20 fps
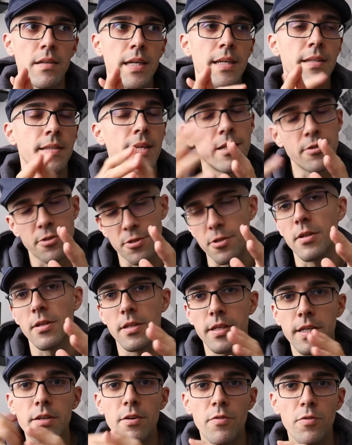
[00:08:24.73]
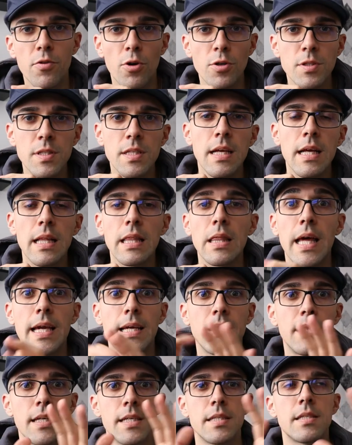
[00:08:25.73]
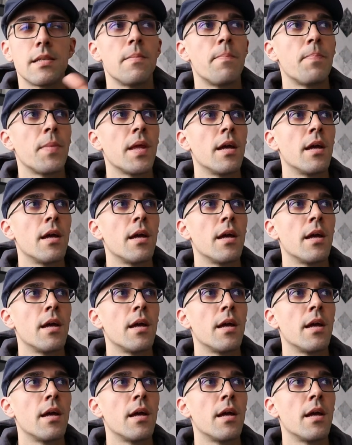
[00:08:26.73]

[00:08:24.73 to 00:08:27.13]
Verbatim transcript: intentionally, of course, like this.